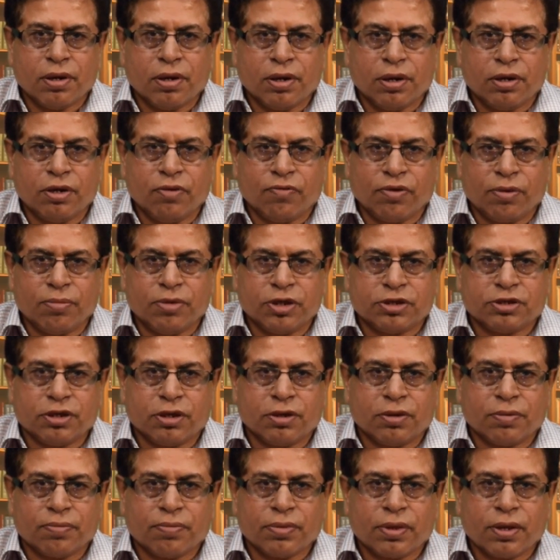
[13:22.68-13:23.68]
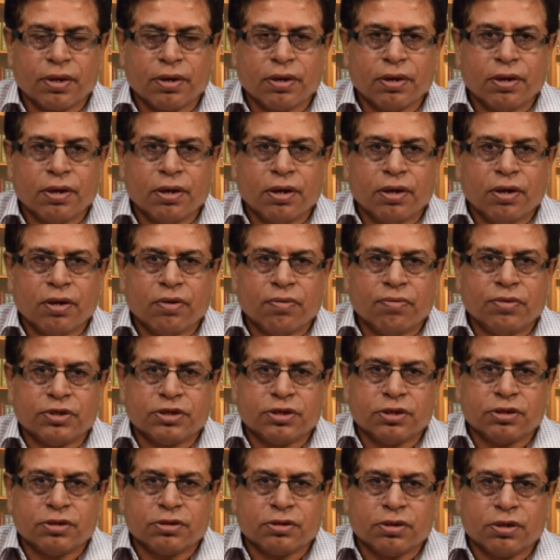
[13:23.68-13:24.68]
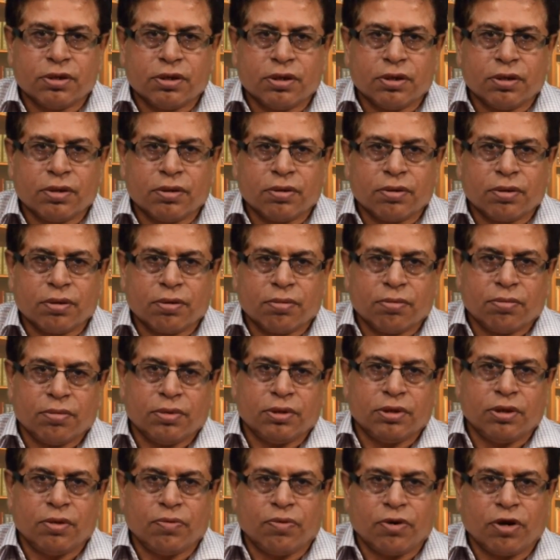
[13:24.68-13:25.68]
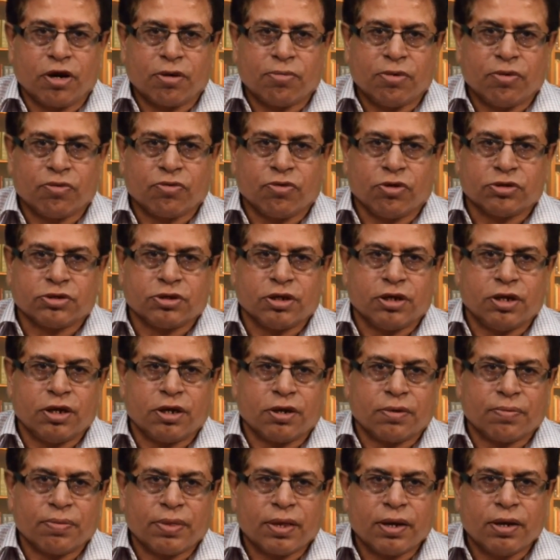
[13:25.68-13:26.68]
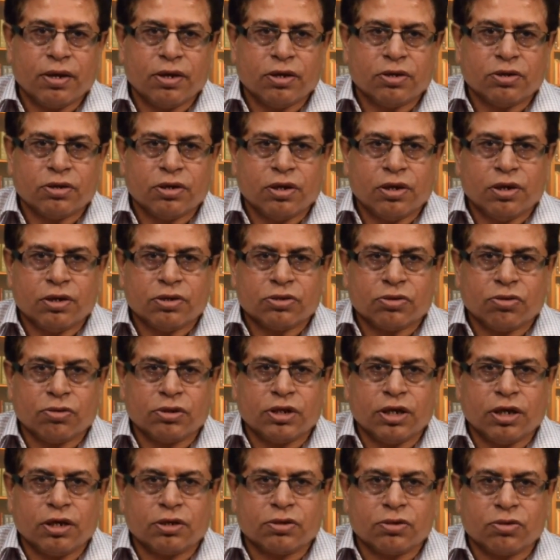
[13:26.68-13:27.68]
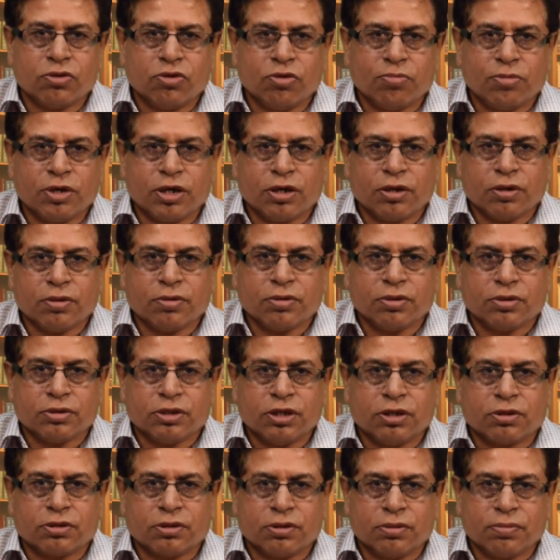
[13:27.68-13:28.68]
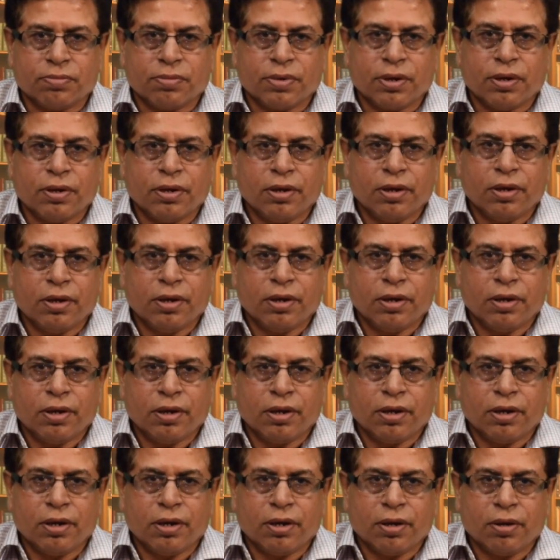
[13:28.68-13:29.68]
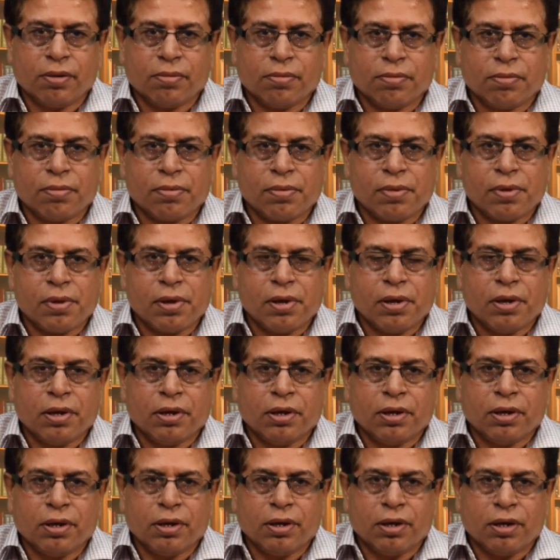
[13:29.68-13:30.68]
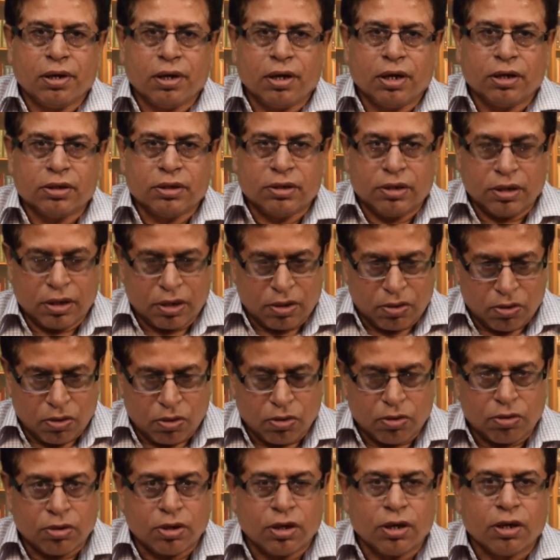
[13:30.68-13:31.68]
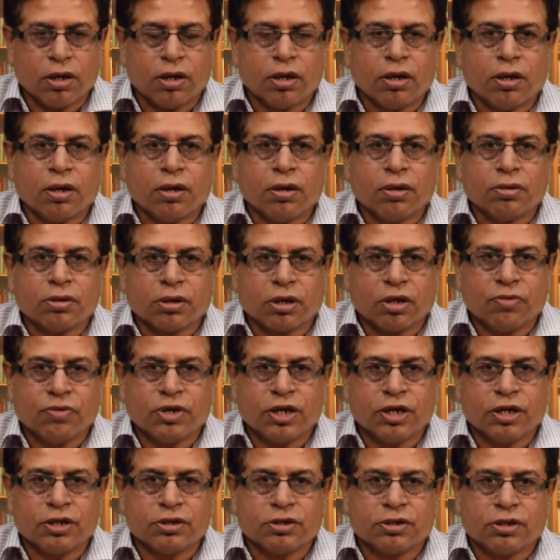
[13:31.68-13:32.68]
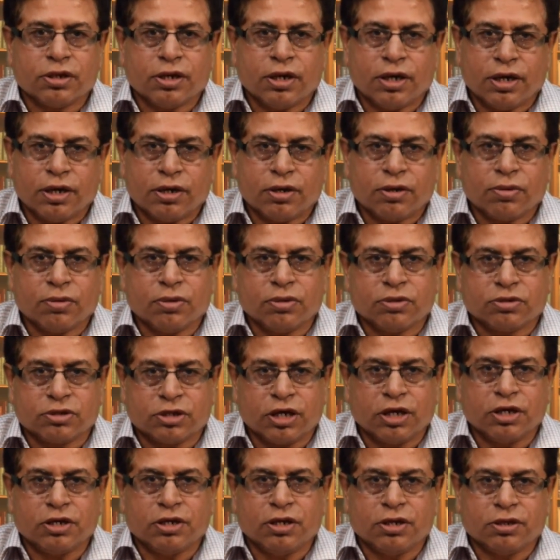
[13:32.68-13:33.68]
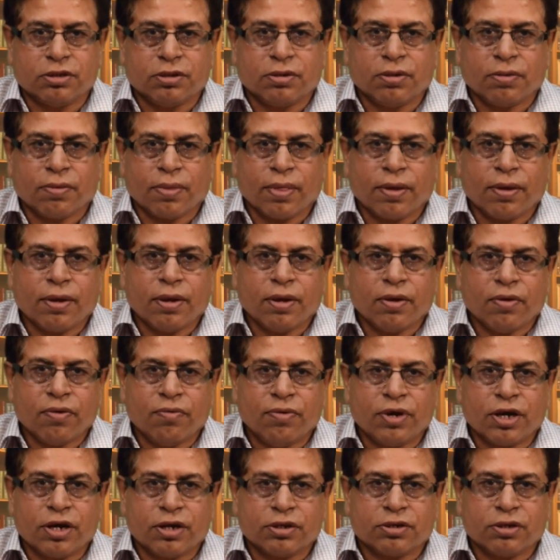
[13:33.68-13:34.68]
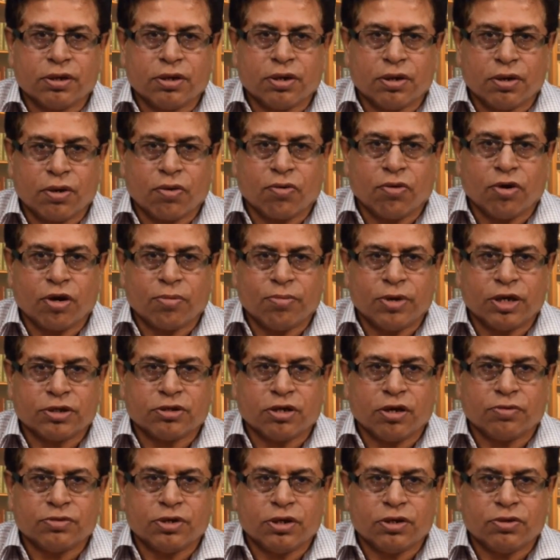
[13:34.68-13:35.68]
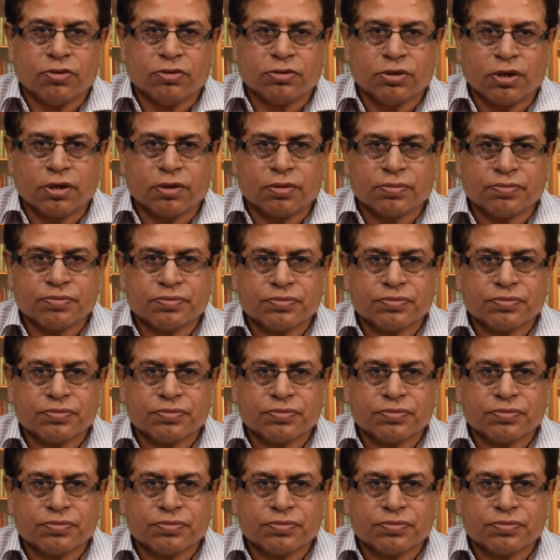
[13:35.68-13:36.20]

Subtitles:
information which is in the form of questionnaire, so that you may sit on your own convenience and study these various requirements of the user,